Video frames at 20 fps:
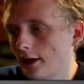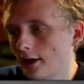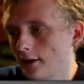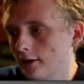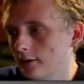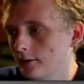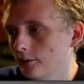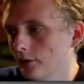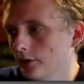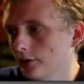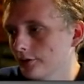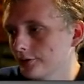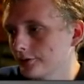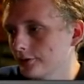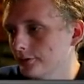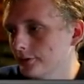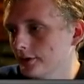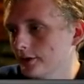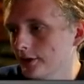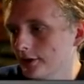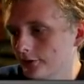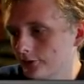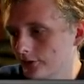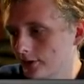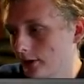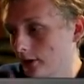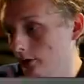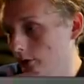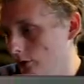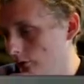Ekimar is going to be nice for
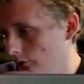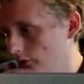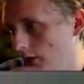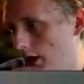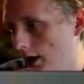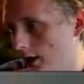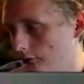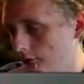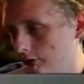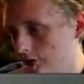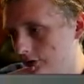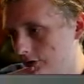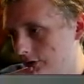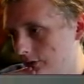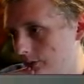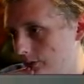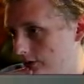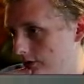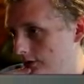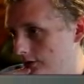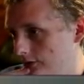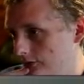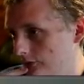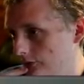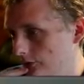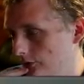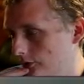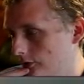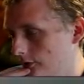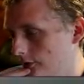carryover. Iris is going to be nice
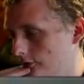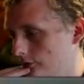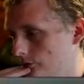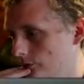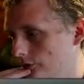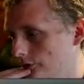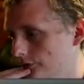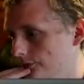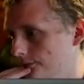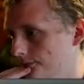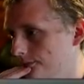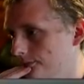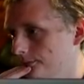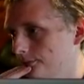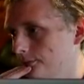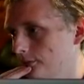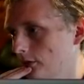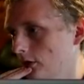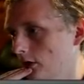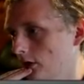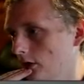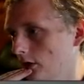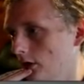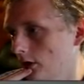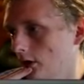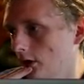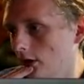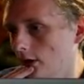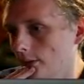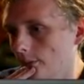for the clutch win.
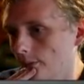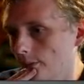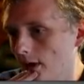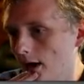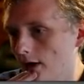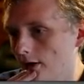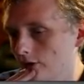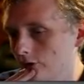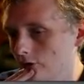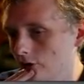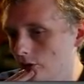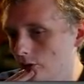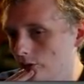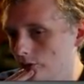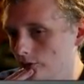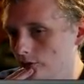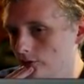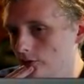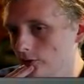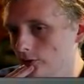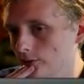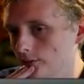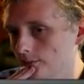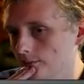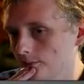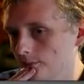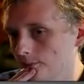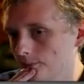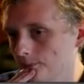Bye is always good.